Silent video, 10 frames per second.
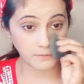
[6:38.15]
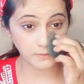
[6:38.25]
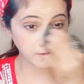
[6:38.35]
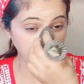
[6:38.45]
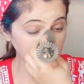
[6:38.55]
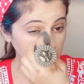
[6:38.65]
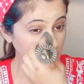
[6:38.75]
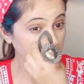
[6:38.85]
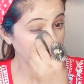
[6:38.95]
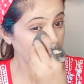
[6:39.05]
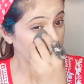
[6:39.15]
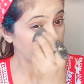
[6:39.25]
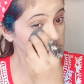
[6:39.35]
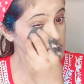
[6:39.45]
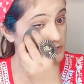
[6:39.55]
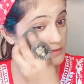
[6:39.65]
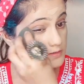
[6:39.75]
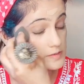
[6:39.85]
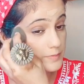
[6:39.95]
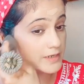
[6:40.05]
Okay, and see
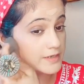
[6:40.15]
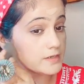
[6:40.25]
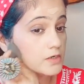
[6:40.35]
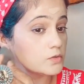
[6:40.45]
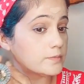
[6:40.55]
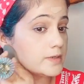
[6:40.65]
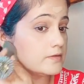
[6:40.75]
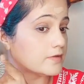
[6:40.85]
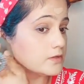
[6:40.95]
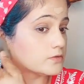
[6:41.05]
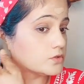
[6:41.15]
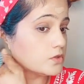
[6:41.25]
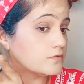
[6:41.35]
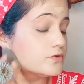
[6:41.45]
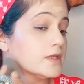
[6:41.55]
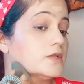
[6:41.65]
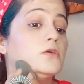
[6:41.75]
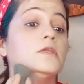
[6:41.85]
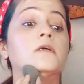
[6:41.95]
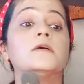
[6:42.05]
that it's blended out very well. Do not forget
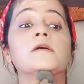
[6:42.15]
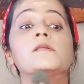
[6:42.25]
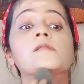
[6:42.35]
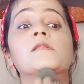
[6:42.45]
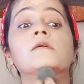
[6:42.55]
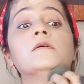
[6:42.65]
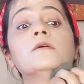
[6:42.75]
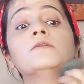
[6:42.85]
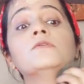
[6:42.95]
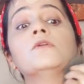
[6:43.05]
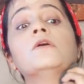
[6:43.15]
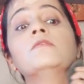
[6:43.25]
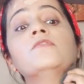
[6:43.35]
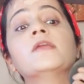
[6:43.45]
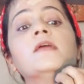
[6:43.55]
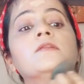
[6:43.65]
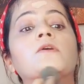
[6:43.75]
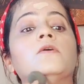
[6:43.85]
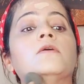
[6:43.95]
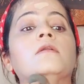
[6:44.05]
your ears, do not forget
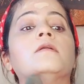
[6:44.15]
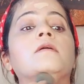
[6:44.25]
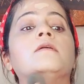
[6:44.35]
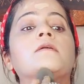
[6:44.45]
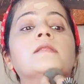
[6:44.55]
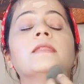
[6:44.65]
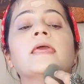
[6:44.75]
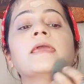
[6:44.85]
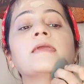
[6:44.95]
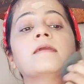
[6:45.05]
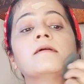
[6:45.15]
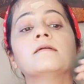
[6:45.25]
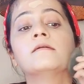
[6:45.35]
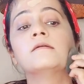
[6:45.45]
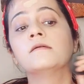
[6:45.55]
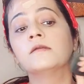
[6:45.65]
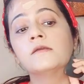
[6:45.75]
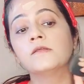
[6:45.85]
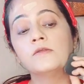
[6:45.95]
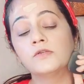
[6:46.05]
your neck,
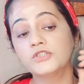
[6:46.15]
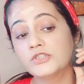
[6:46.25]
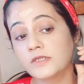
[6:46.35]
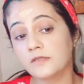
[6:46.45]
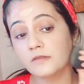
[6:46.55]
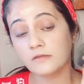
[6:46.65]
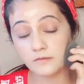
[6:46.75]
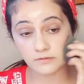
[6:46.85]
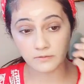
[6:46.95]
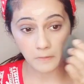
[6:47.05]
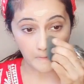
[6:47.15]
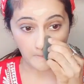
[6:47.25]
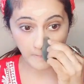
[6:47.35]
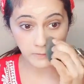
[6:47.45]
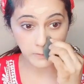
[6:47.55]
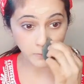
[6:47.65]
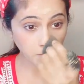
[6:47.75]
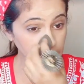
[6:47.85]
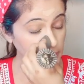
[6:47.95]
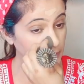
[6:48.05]
your chin, the
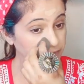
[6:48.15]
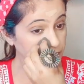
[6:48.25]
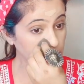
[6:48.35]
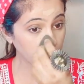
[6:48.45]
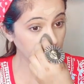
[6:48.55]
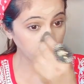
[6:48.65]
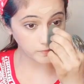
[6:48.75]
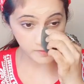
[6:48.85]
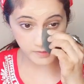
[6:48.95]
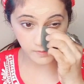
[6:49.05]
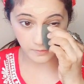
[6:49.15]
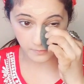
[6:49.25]
corner of your nose,